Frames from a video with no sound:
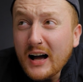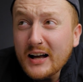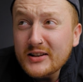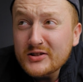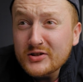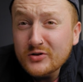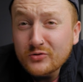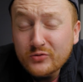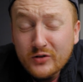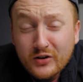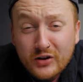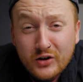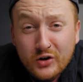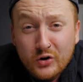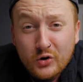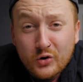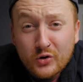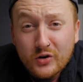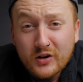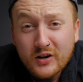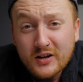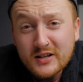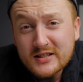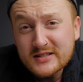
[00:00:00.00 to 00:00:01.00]
actually really
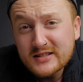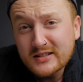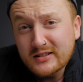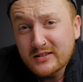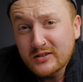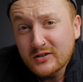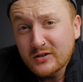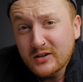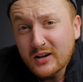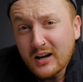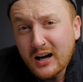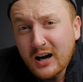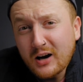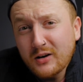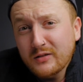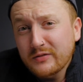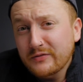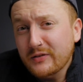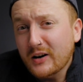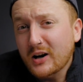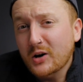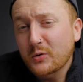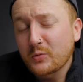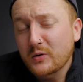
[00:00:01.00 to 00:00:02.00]
curious to how
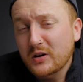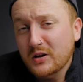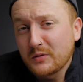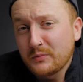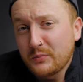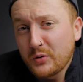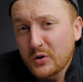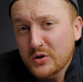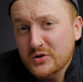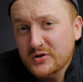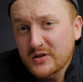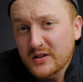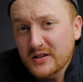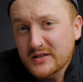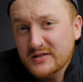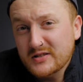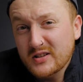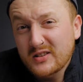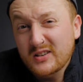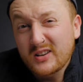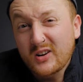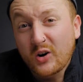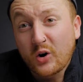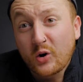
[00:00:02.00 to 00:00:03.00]
far we can push this,
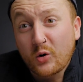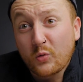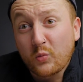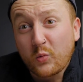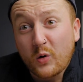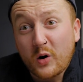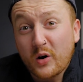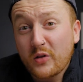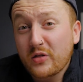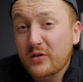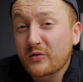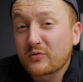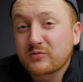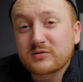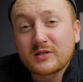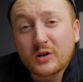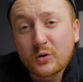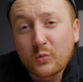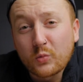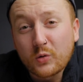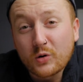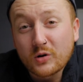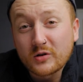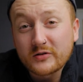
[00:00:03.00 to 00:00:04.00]
or what are the
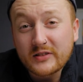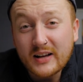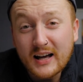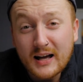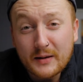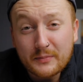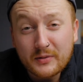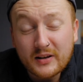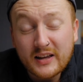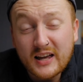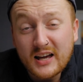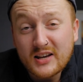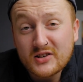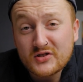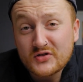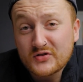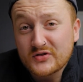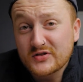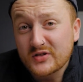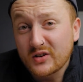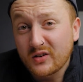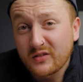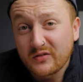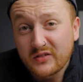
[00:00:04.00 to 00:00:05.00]
real world
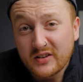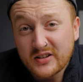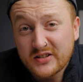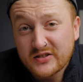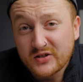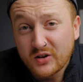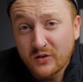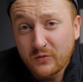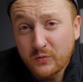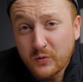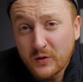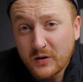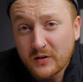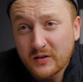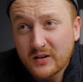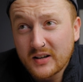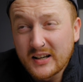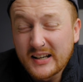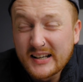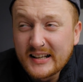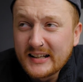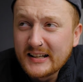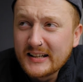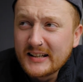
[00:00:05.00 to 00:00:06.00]
applications of this software.
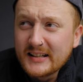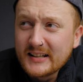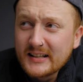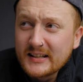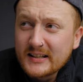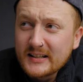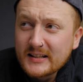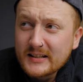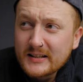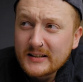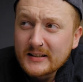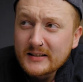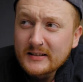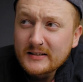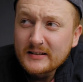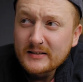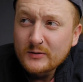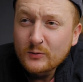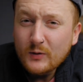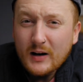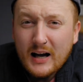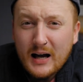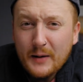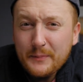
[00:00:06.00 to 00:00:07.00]

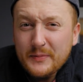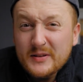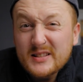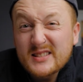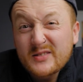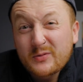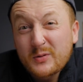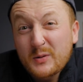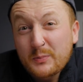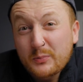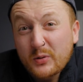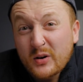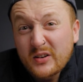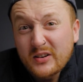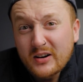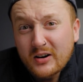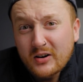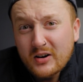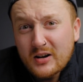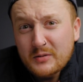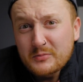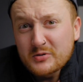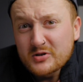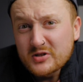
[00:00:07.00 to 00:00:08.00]
What happens if we print
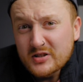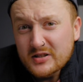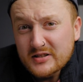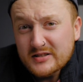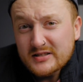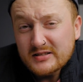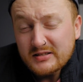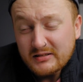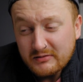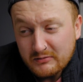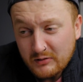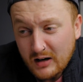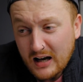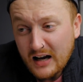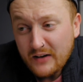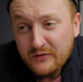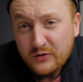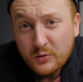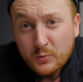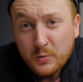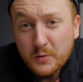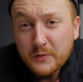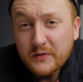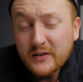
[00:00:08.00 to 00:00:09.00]
our images
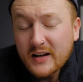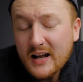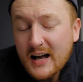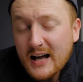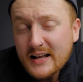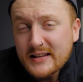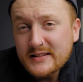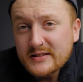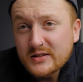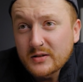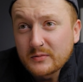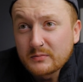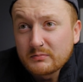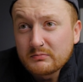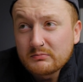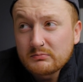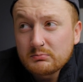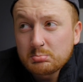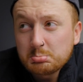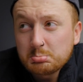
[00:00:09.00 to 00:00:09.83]
after we've enhanced them?